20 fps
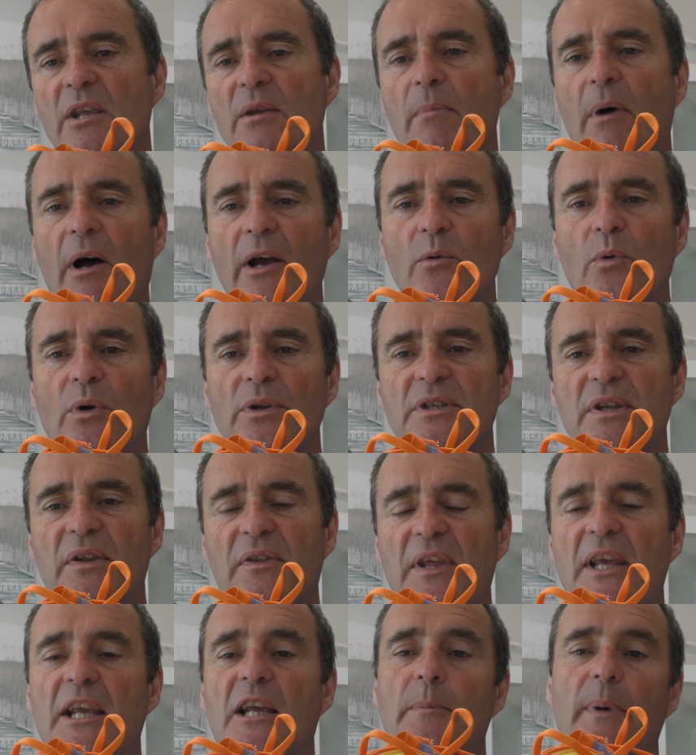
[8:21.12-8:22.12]
might want to
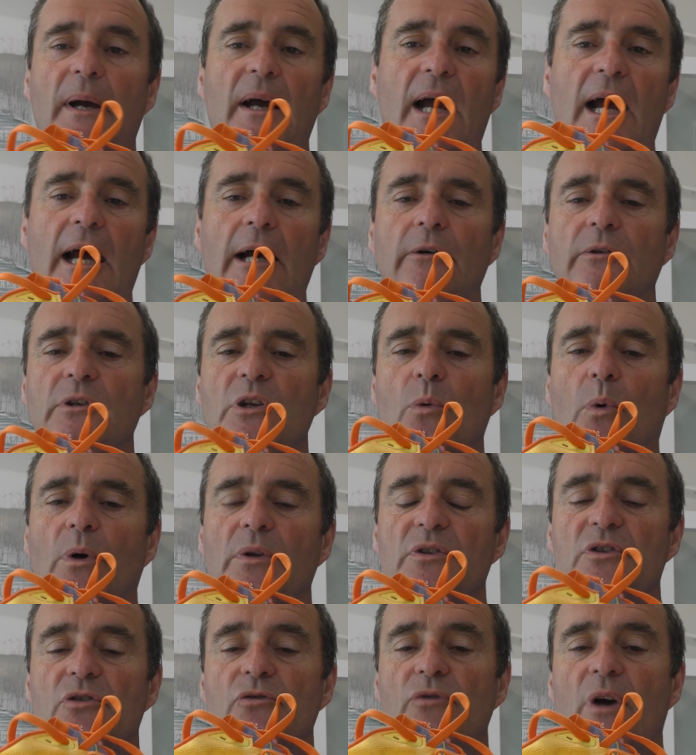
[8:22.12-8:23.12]
think about how you
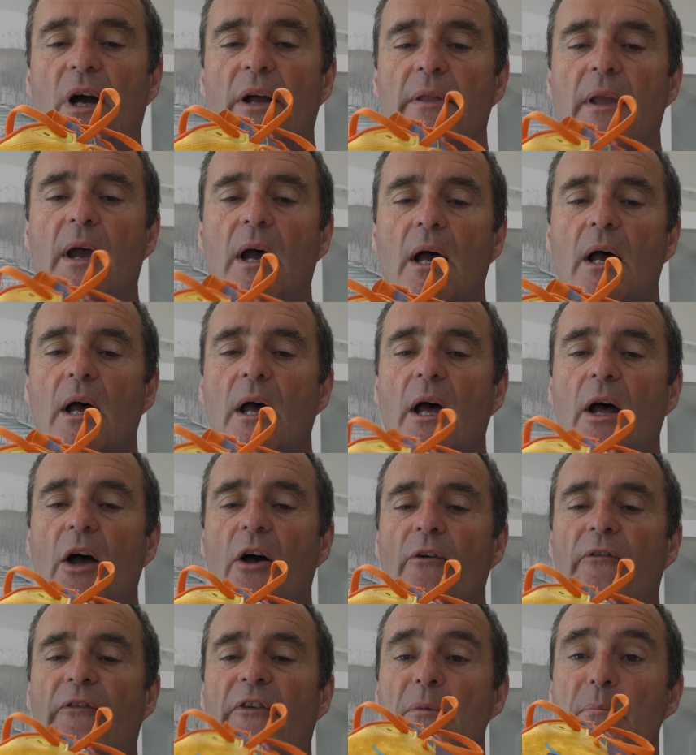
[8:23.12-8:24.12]
want to run.
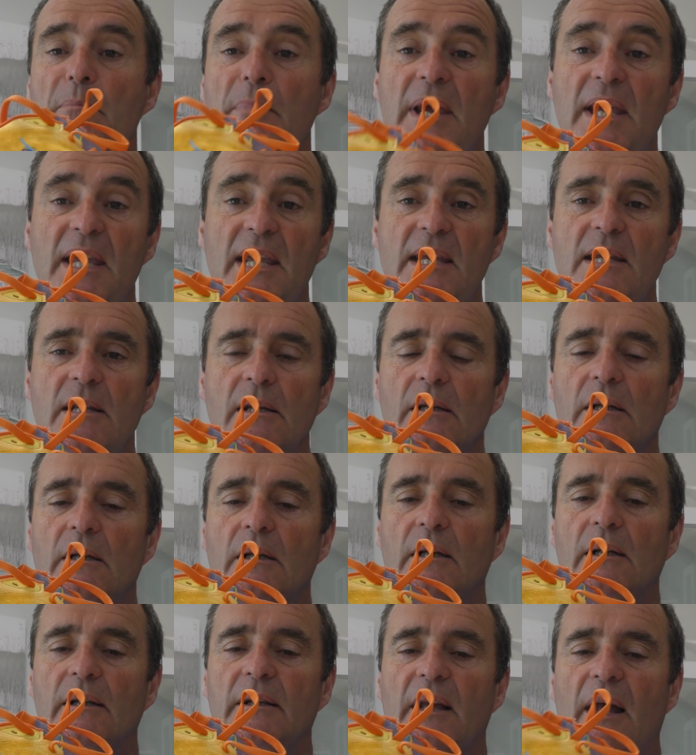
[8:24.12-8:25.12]
For me,
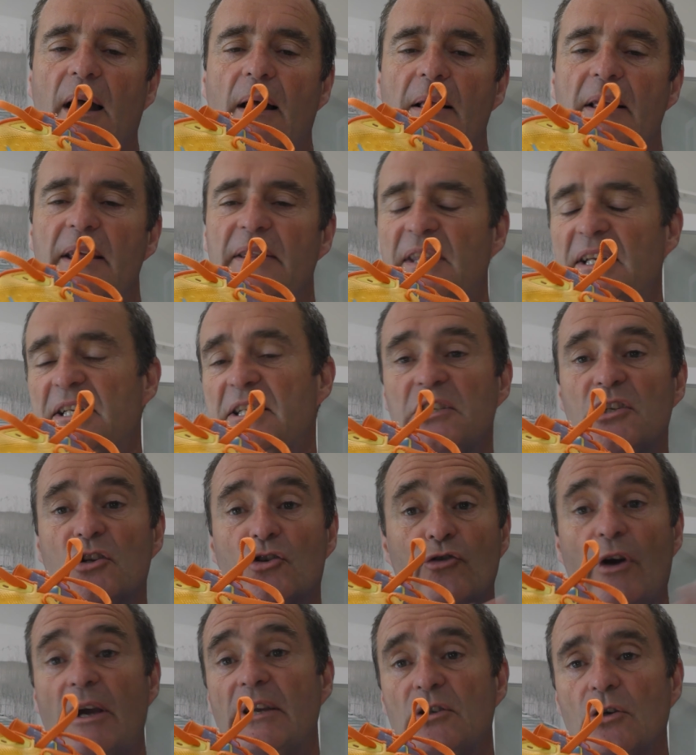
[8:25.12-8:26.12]
this is a
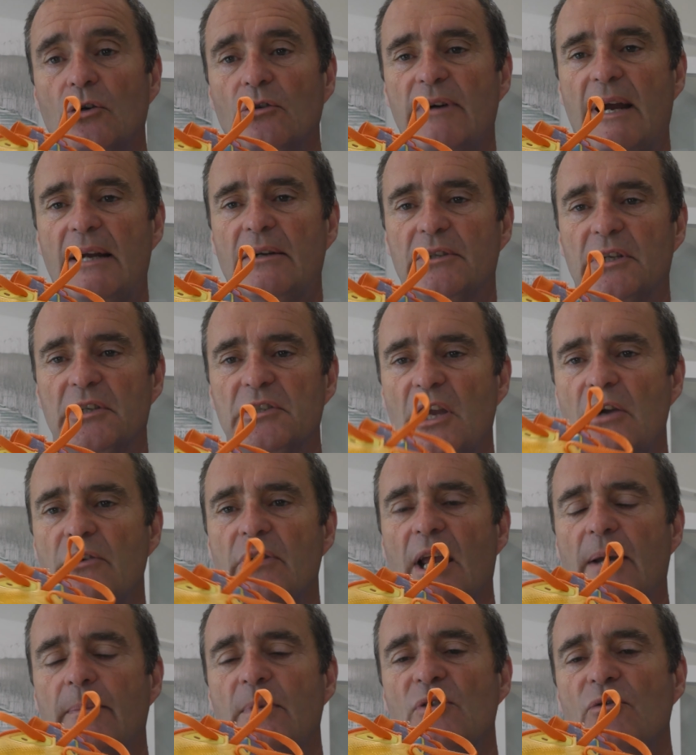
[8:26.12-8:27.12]
great all-rounder, don't
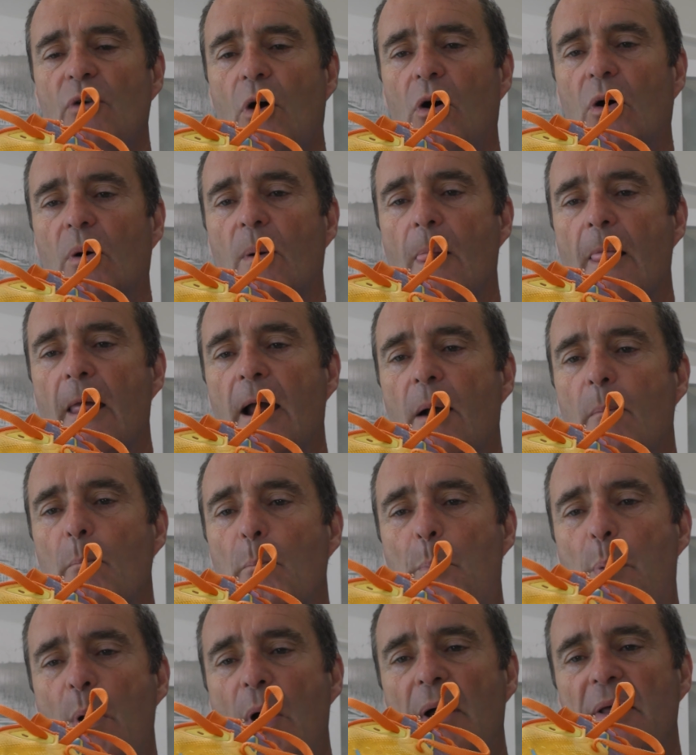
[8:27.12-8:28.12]
get me wrong,
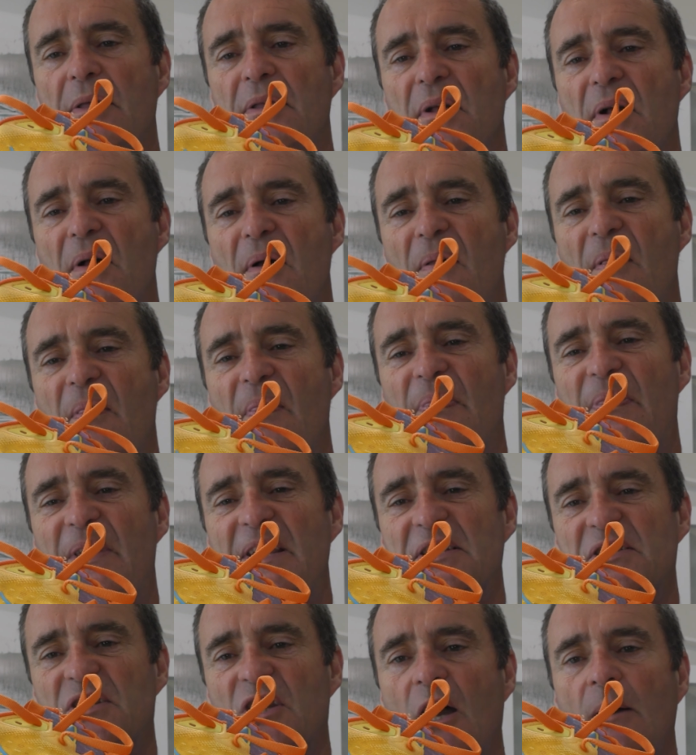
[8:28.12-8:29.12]
but
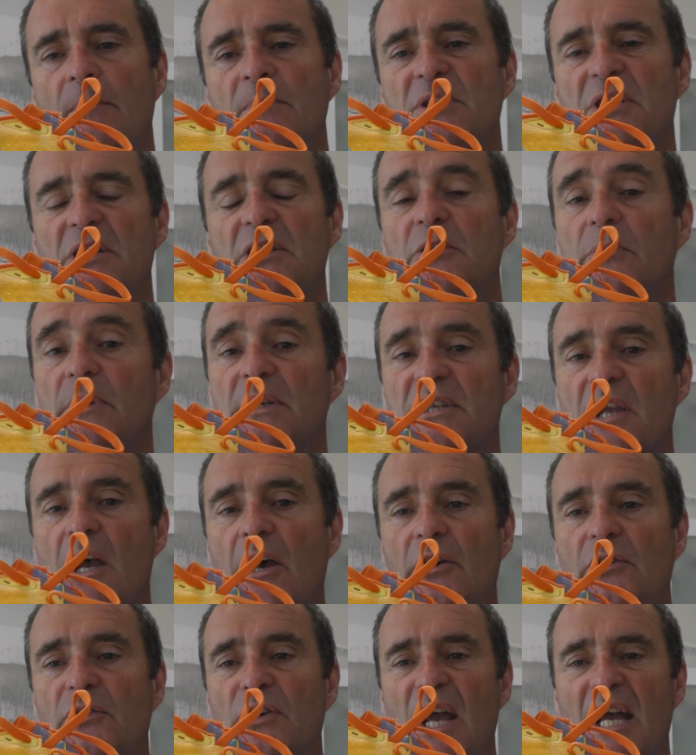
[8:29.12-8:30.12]
this comes into its
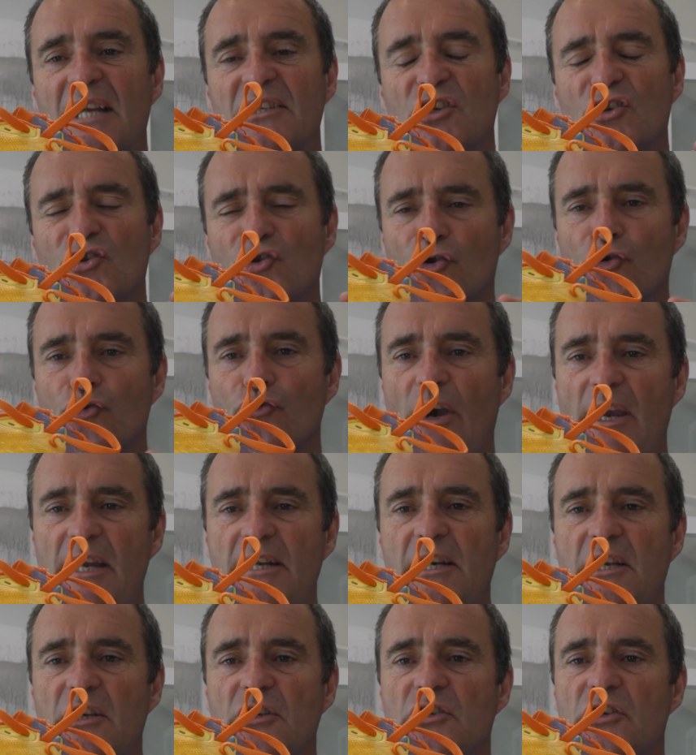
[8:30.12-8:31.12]
own as a
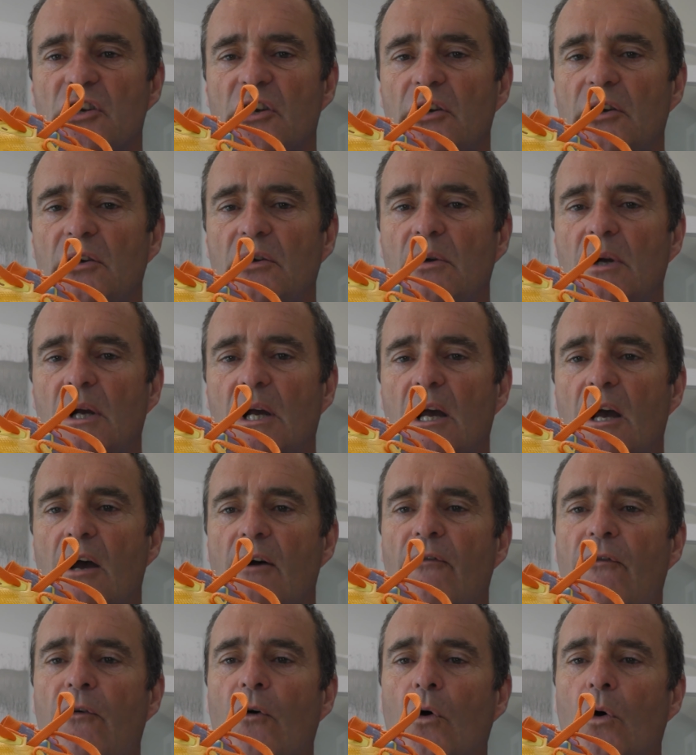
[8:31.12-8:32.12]
training shoe
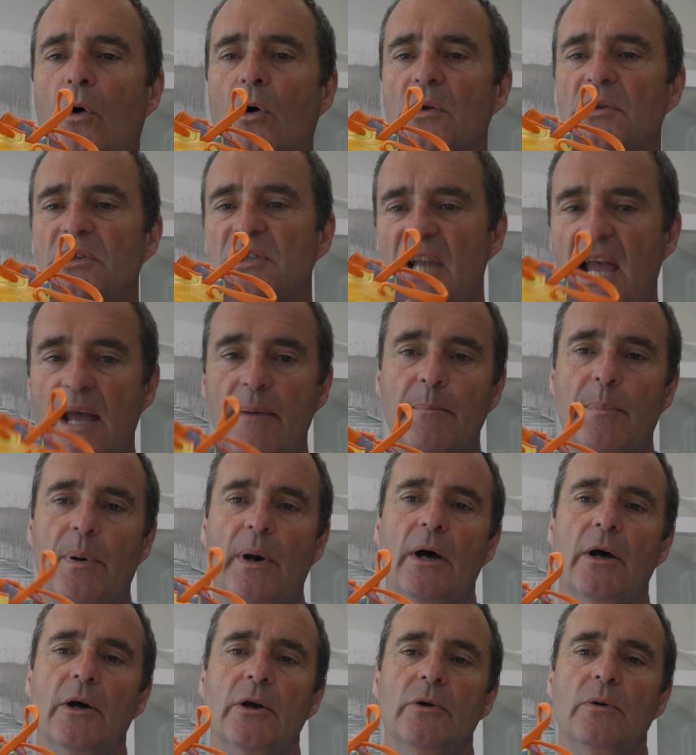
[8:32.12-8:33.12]
for
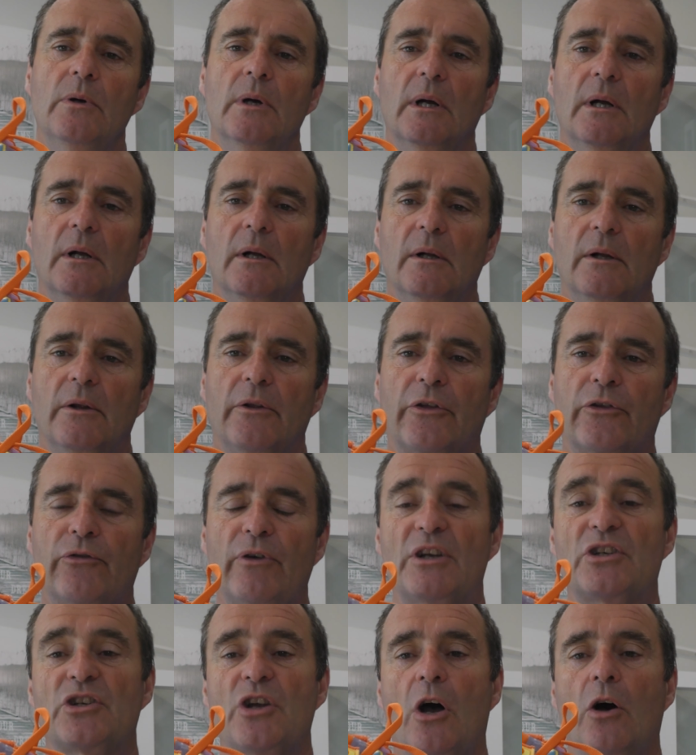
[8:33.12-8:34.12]
tempo,
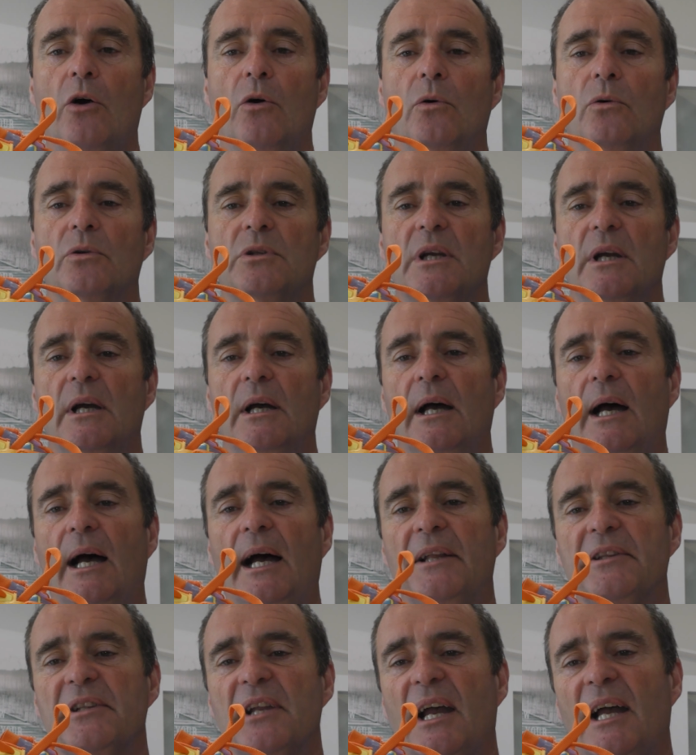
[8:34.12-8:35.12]
threshold,
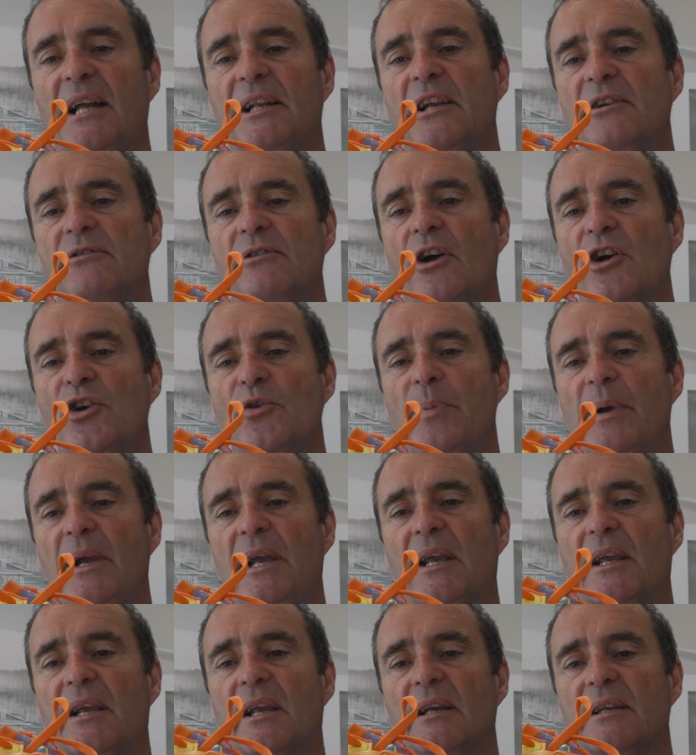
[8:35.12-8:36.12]
and
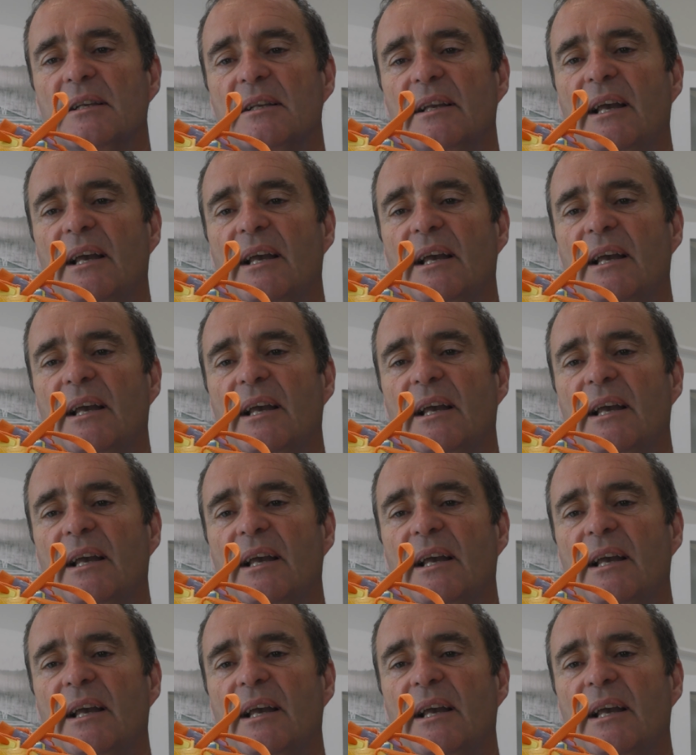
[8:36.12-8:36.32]
anaerobic